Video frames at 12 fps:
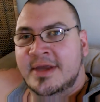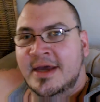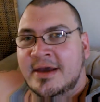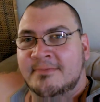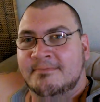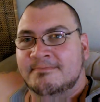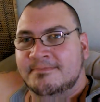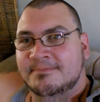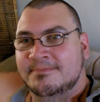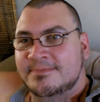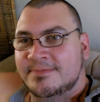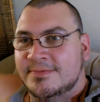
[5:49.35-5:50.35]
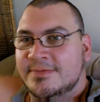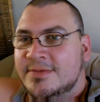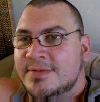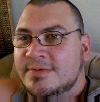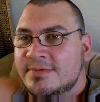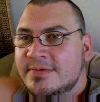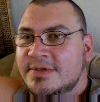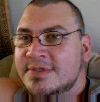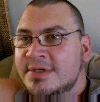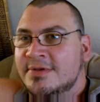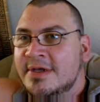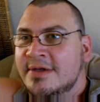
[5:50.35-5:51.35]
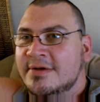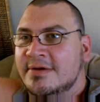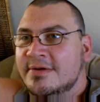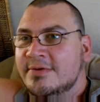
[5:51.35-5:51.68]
day. See you later.